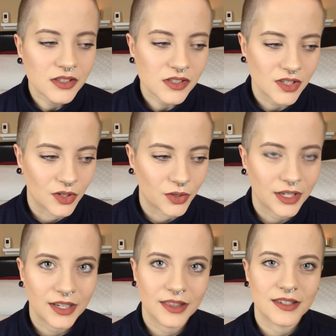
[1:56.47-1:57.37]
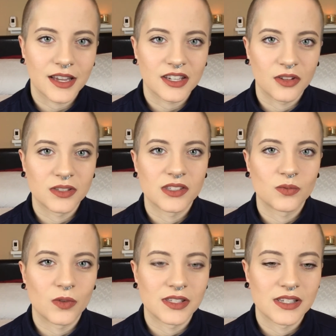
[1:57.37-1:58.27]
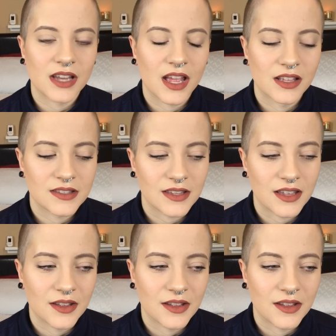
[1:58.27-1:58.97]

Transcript: So getting the diagnosis wasn't as